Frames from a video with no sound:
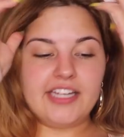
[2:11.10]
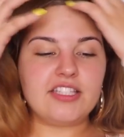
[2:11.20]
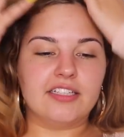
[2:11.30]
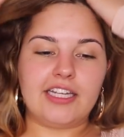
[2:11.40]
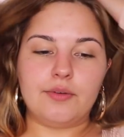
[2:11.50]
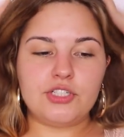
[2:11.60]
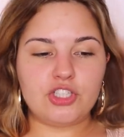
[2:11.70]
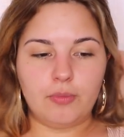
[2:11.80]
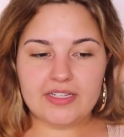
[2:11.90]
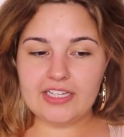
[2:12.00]
just thought that I would
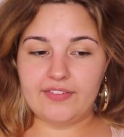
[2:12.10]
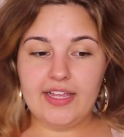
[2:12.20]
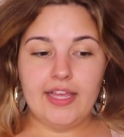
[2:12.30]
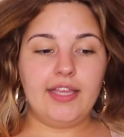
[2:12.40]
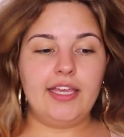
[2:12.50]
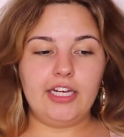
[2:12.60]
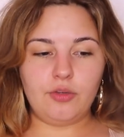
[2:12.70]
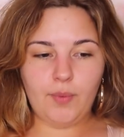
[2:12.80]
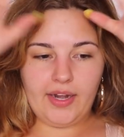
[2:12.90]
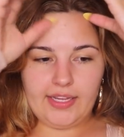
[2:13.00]
show myself
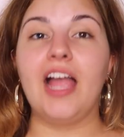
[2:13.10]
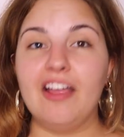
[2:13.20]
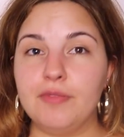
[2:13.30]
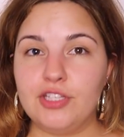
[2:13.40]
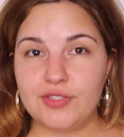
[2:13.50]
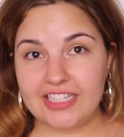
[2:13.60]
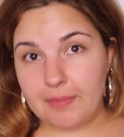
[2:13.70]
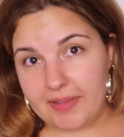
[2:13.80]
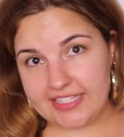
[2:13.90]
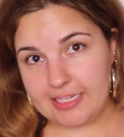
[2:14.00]
getting ready. I've been using the
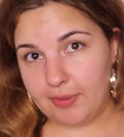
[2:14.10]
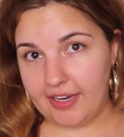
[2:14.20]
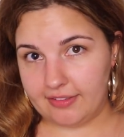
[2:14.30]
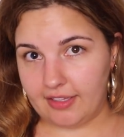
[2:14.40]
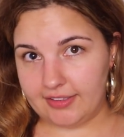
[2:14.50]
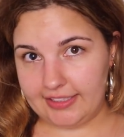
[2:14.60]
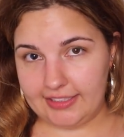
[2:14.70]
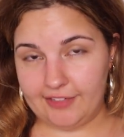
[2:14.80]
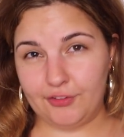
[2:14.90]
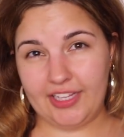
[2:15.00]
Pixi brand a lot
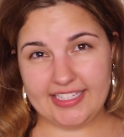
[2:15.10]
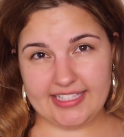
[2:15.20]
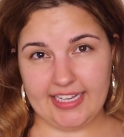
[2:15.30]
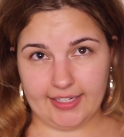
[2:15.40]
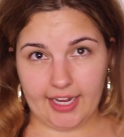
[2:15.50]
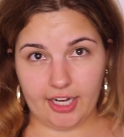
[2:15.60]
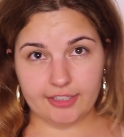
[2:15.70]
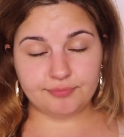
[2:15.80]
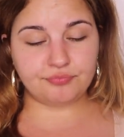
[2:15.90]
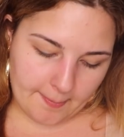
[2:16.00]
lately for like
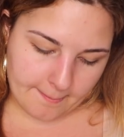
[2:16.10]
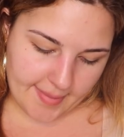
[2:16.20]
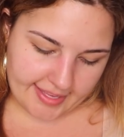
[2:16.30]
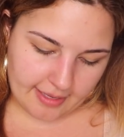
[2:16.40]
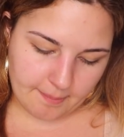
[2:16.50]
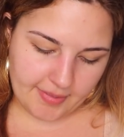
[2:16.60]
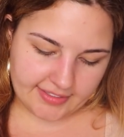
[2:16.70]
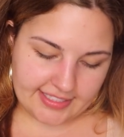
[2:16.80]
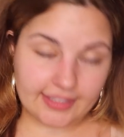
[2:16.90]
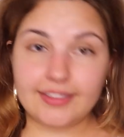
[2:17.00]
skincare, makeup
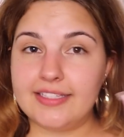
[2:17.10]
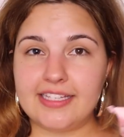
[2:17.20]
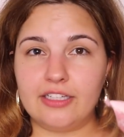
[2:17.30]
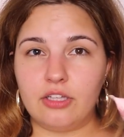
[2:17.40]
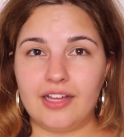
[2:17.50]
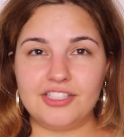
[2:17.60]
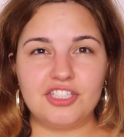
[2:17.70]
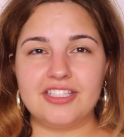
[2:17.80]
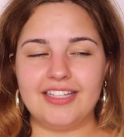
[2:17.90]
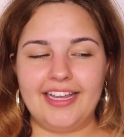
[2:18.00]
melting cleansing cloth,
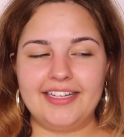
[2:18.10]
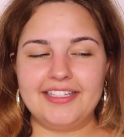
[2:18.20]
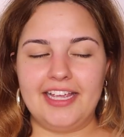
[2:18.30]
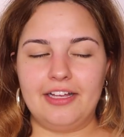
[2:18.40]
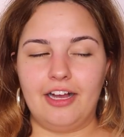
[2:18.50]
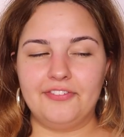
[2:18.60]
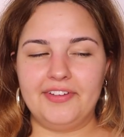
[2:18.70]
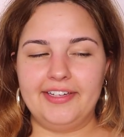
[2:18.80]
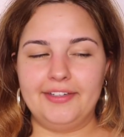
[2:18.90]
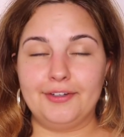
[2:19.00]
just to like take off
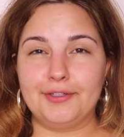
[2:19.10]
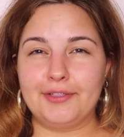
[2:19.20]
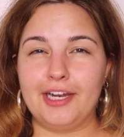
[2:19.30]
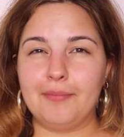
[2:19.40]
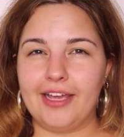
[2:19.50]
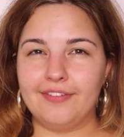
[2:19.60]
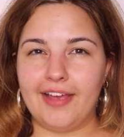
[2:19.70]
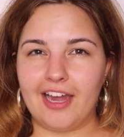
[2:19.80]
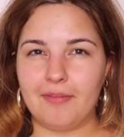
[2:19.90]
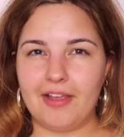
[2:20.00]
any dirt that I might have
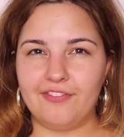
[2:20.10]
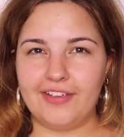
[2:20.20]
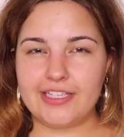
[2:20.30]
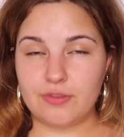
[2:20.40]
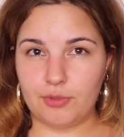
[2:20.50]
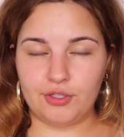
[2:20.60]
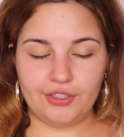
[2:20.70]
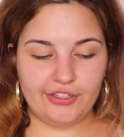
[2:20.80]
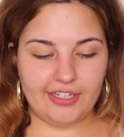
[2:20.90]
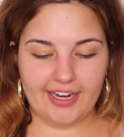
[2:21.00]
had on my face from
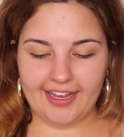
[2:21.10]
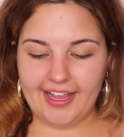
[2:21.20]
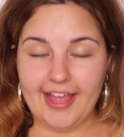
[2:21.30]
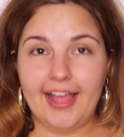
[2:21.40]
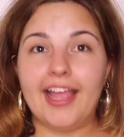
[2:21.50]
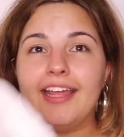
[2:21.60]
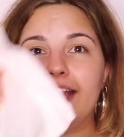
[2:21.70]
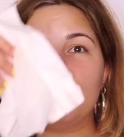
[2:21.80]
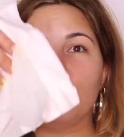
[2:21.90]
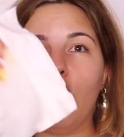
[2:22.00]
earlier today. And
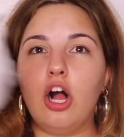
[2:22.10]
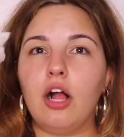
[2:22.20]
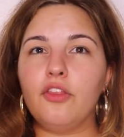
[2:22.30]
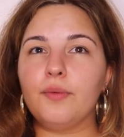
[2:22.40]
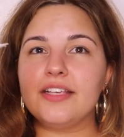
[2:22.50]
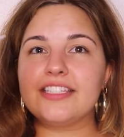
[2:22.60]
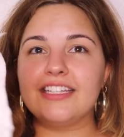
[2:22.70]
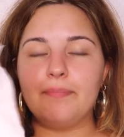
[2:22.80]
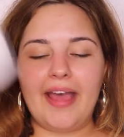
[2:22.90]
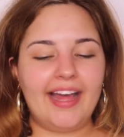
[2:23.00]
I took all the rest of
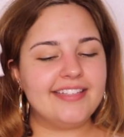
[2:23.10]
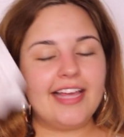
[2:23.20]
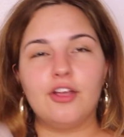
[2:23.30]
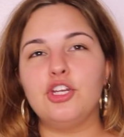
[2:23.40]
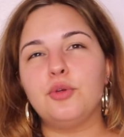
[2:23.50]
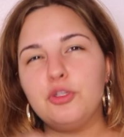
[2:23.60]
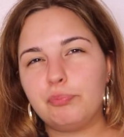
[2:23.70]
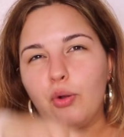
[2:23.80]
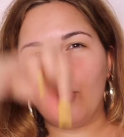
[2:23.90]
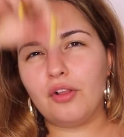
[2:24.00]
the pads out. You know when you
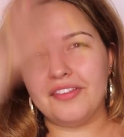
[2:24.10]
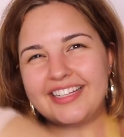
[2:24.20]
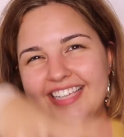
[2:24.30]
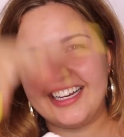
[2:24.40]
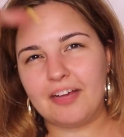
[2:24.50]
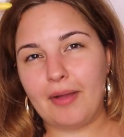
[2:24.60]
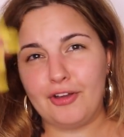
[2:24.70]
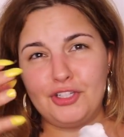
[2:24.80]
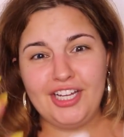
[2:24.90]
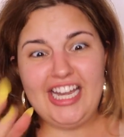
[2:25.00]
pull and like 10 come out
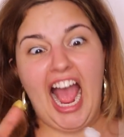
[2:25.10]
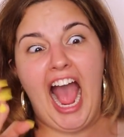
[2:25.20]
and you're like,